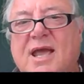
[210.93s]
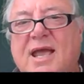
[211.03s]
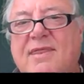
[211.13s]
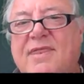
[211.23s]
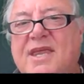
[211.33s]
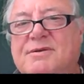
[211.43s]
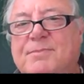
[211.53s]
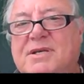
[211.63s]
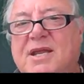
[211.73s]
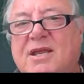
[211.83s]
in this
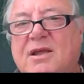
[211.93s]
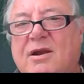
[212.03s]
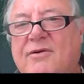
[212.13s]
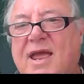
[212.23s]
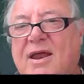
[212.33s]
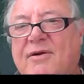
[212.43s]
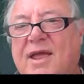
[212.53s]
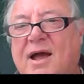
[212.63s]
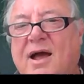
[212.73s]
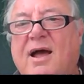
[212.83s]
particular
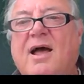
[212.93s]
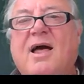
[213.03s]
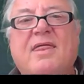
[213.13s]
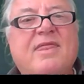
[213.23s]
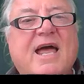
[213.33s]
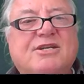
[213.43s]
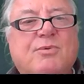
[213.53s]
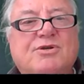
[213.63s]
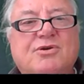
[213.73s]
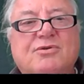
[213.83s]
area, that's
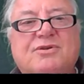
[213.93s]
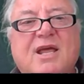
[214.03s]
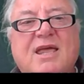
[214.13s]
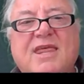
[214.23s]
what you'll see.